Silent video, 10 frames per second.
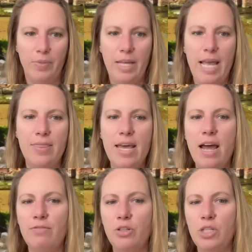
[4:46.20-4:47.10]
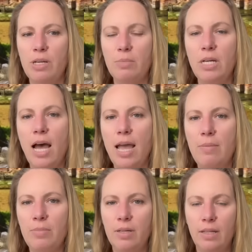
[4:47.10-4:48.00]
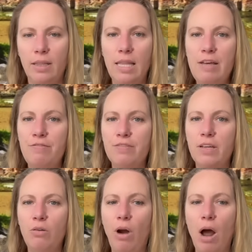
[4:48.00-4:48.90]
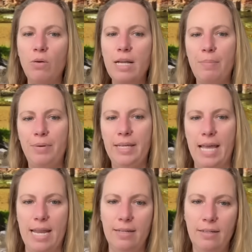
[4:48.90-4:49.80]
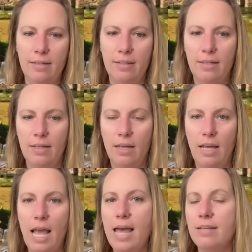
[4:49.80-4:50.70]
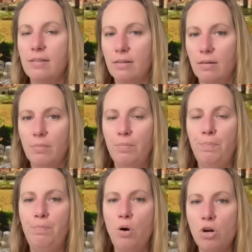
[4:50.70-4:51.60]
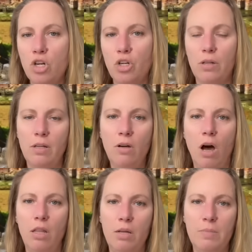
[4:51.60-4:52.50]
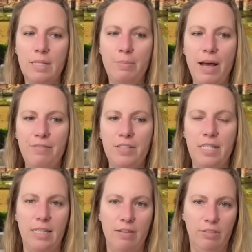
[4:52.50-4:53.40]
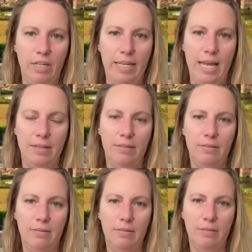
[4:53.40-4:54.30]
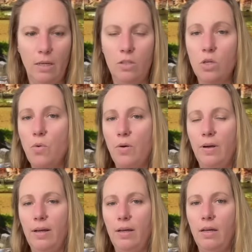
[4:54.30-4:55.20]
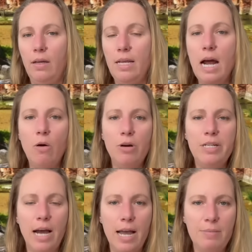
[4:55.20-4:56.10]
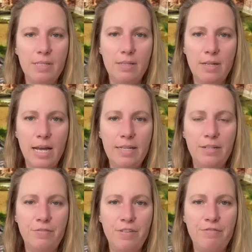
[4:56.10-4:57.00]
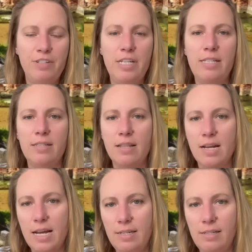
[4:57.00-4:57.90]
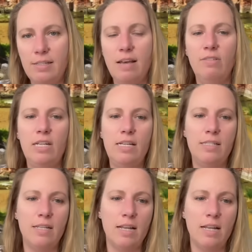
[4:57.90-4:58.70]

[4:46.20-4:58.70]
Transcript: and then after some time, lift the ground up again and push the columns above sea level again. So In our times, in the 1950s, in the 1970s, in the